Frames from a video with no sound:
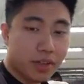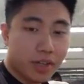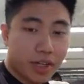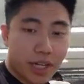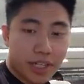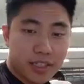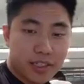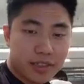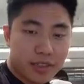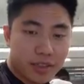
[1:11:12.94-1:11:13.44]

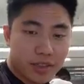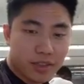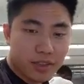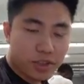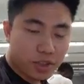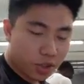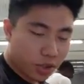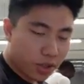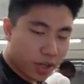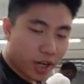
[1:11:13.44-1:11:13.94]
Is
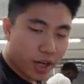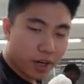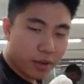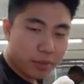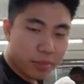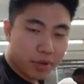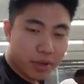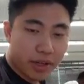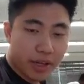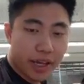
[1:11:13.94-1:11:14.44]
dude,
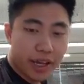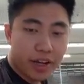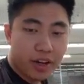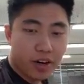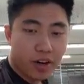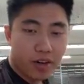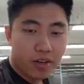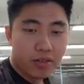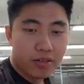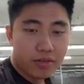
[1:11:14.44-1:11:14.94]
um, hey
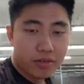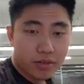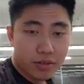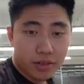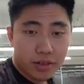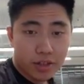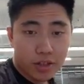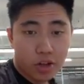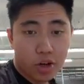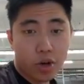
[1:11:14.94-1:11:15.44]
girl,
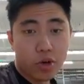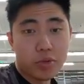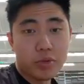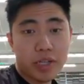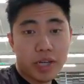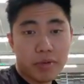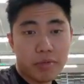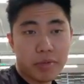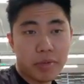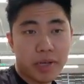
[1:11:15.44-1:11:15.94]
girl,
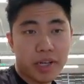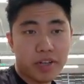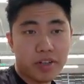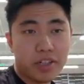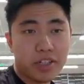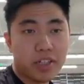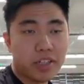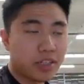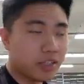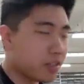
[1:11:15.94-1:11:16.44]
dm me her
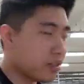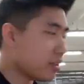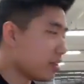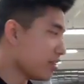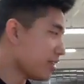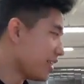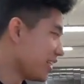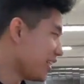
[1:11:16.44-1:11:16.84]
digits.